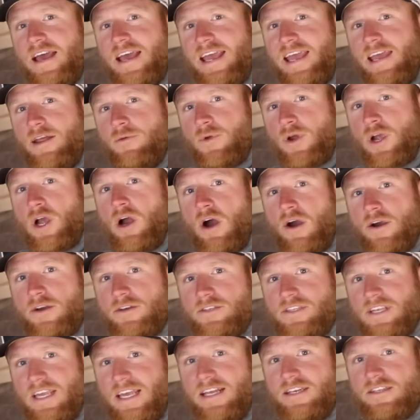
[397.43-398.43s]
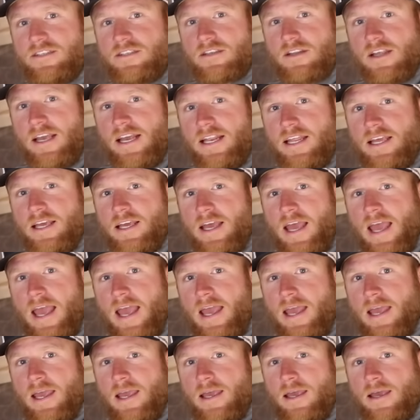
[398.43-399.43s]
in regards to insulating
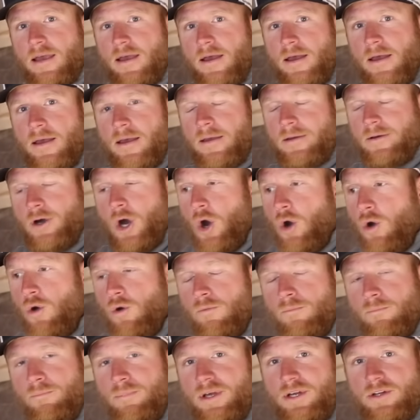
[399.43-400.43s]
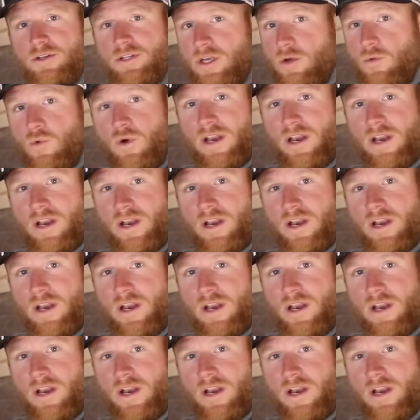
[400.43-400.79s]
a home, building,